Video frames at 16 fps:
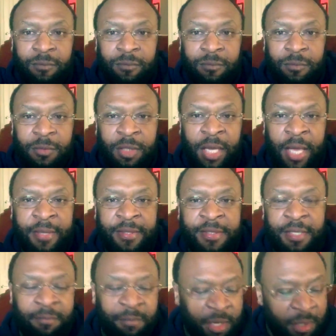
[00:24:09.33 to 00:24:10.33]
Glad to see
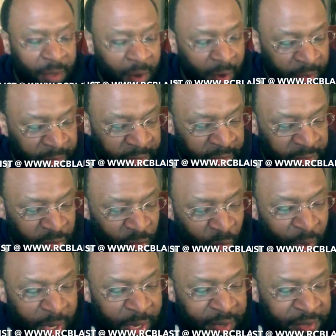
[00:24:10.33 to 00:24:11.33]
my daughter Desiree
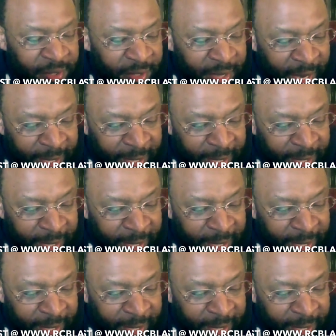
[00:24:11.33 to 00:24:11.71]
here tonight.